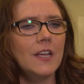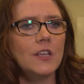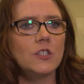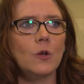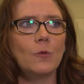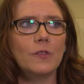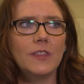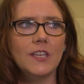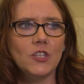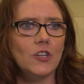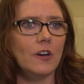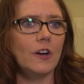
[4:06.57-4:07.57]
So
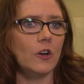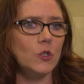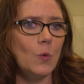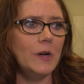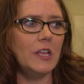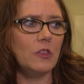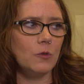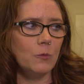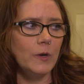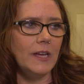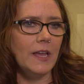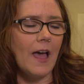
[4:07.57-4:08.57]
this year in our
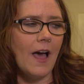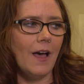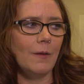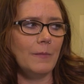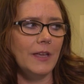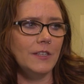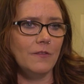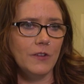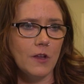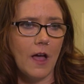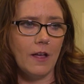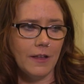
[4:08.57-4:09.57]
23
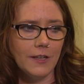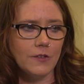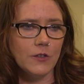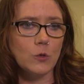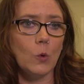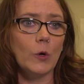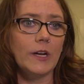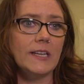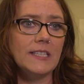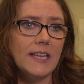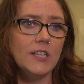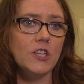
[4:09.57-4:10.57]
individual
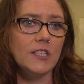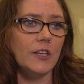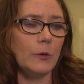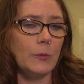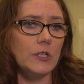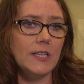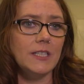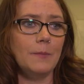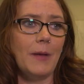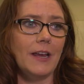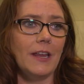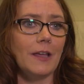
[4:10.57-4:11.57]
organizations that are
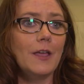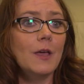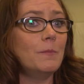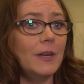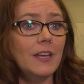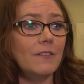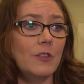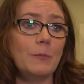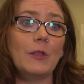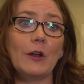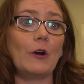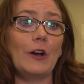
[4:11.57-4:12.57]
participating, many of
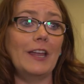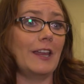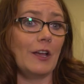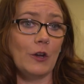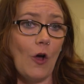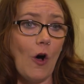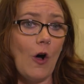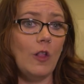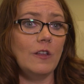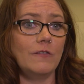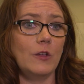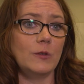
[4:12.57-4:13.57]
them that are hitting on
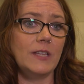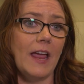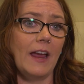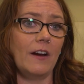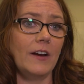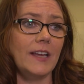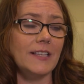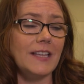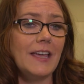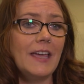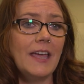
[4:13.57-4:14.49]
all of those areas.